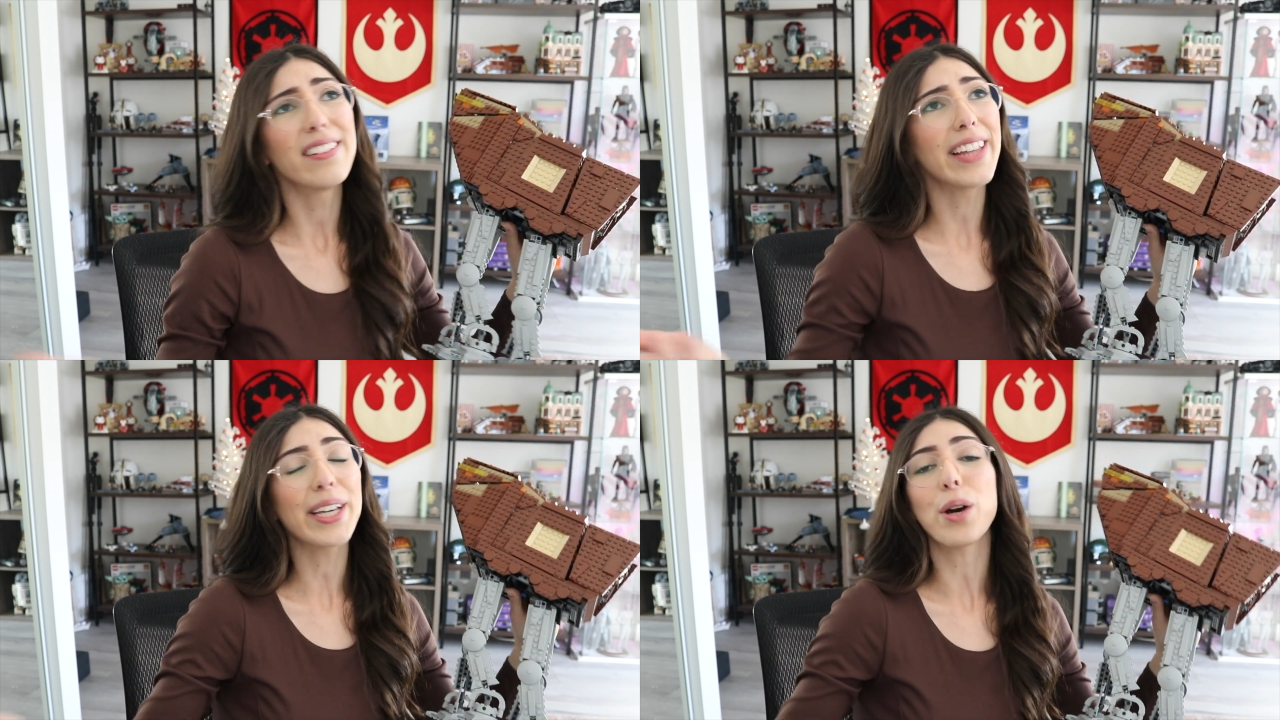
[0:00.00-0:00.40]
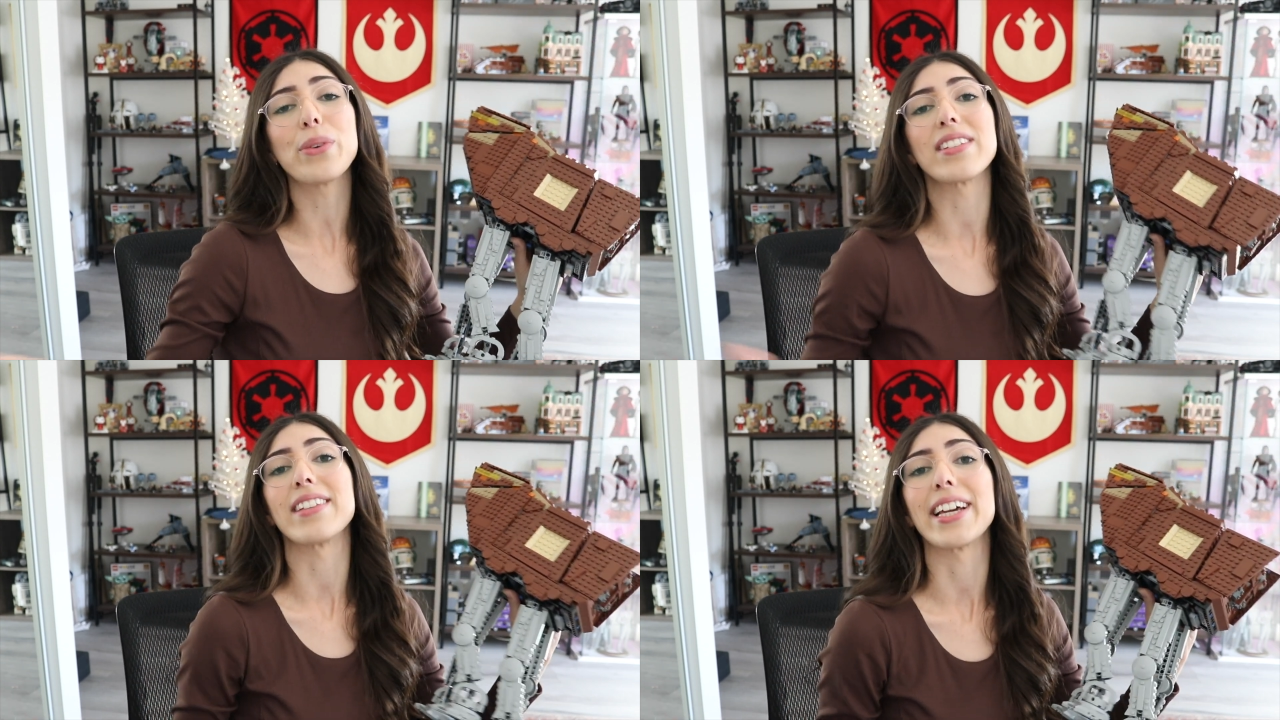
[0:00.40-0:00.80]
LEGO
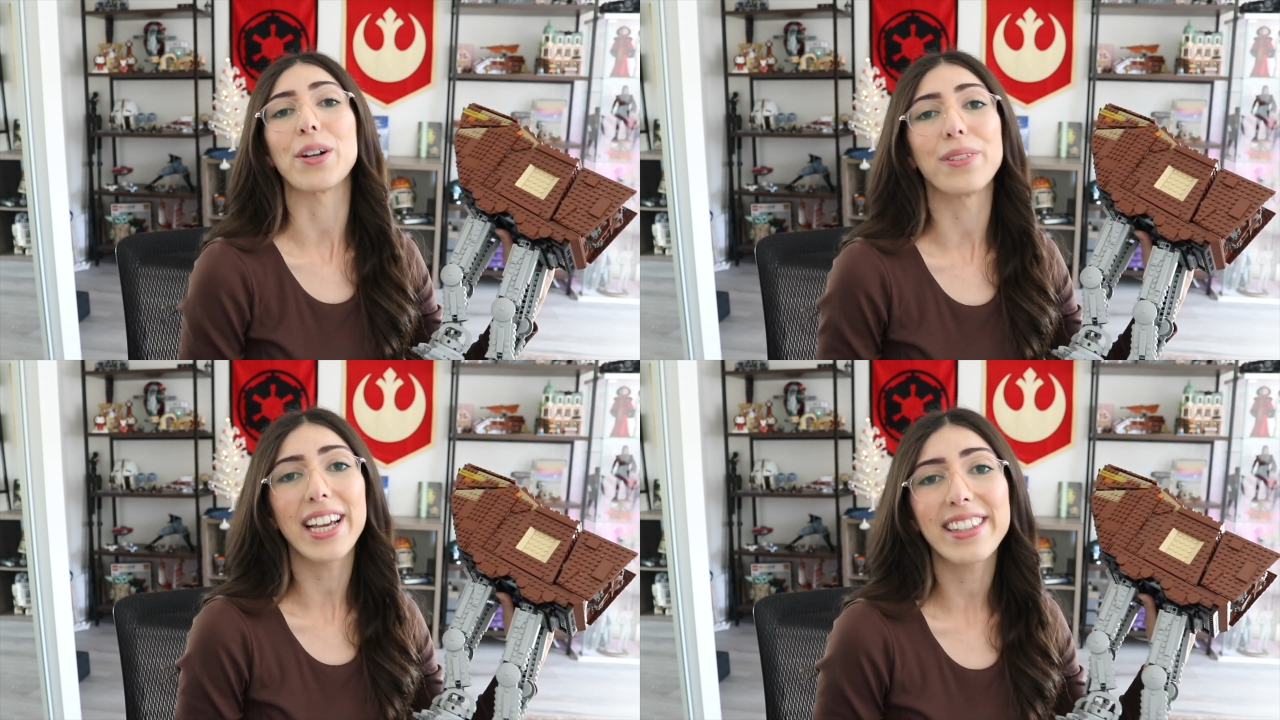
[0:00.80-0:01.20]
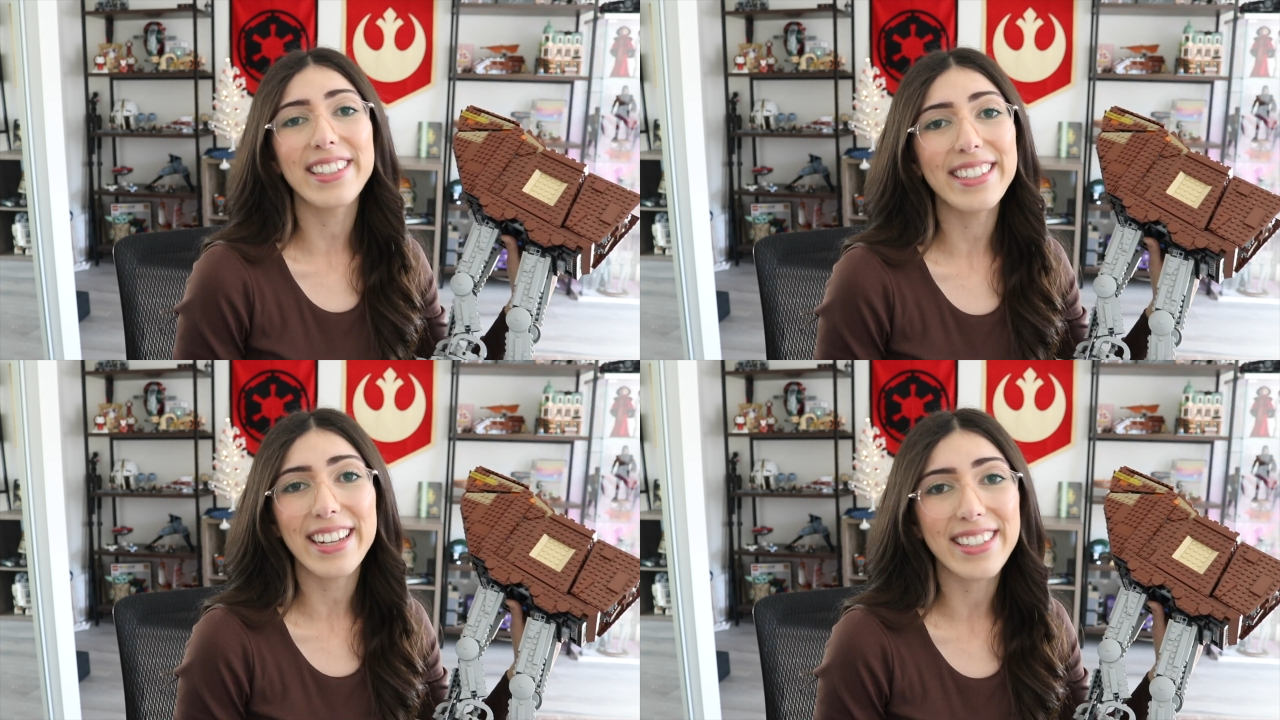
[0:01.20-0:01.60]
is LEGO. Like,
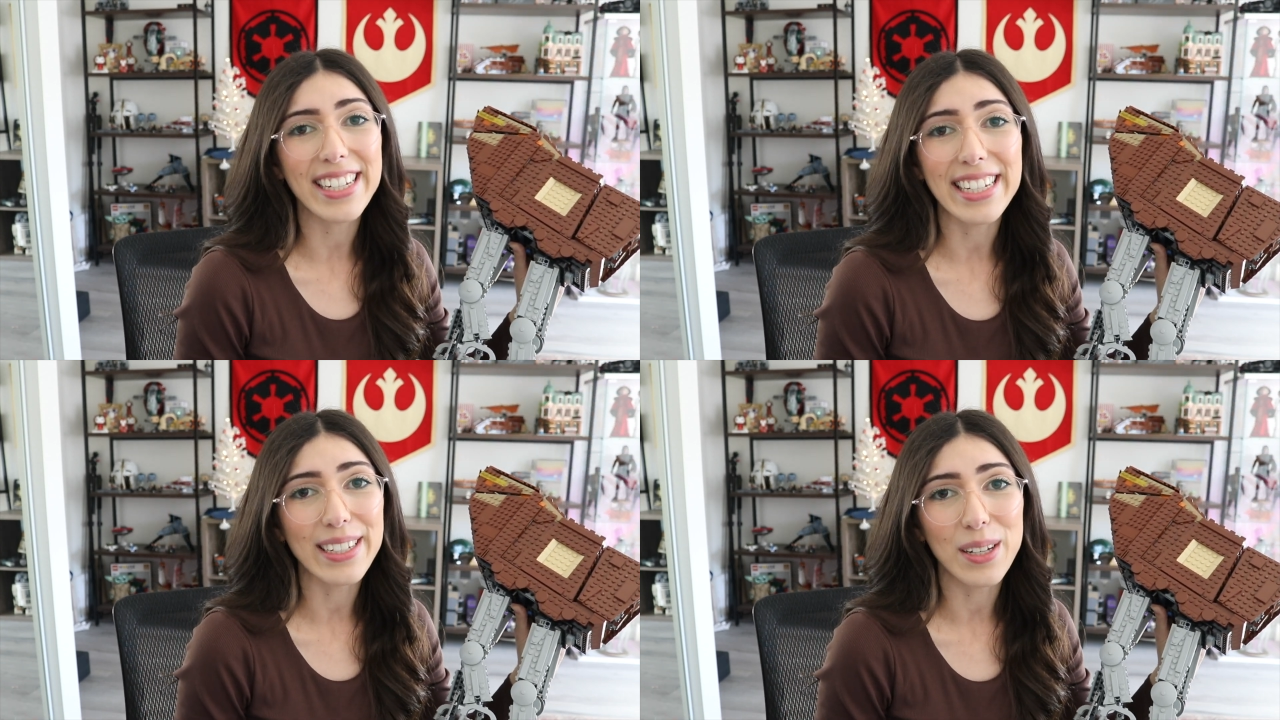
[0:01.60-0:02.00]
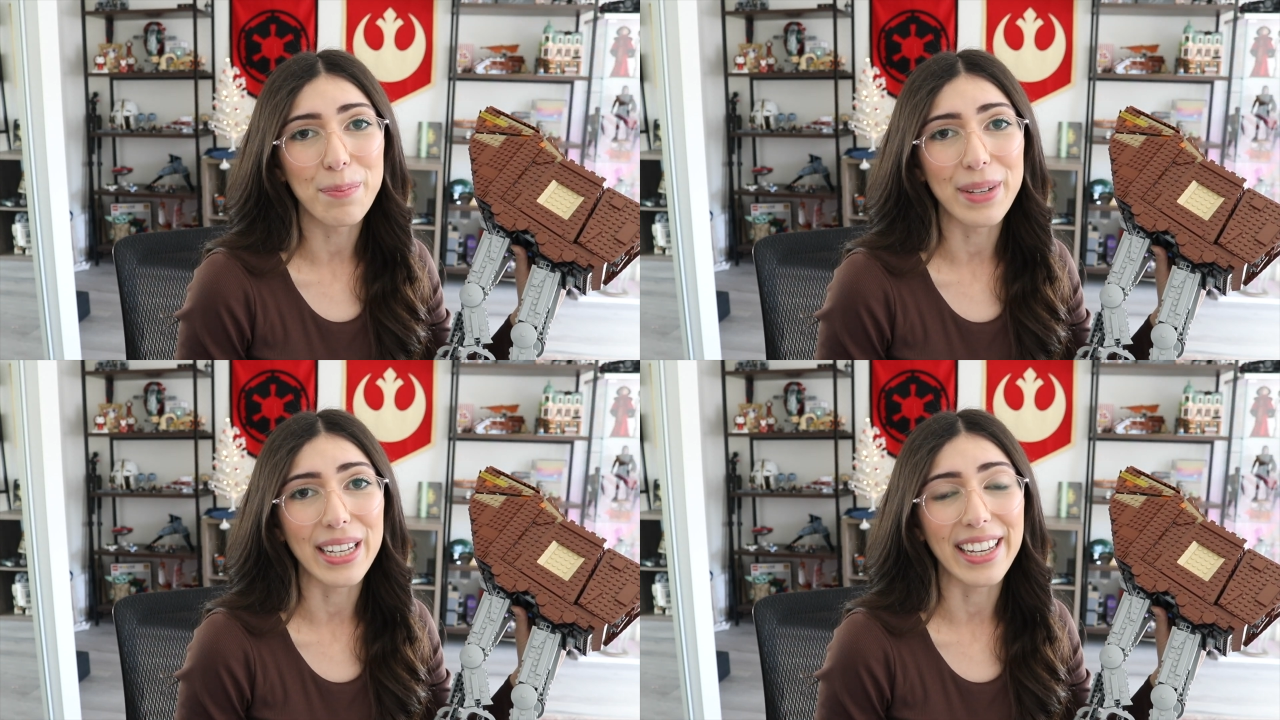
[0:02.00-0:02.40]
this doesn't need to
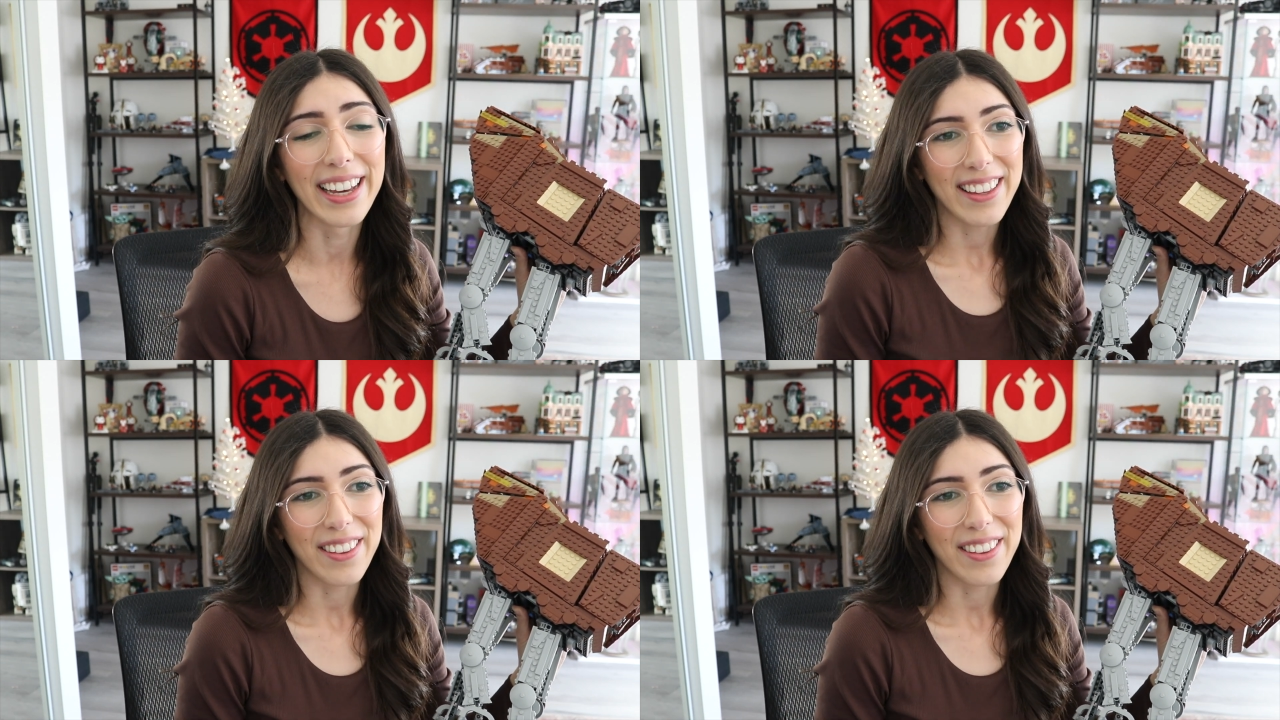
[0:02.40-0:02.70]
be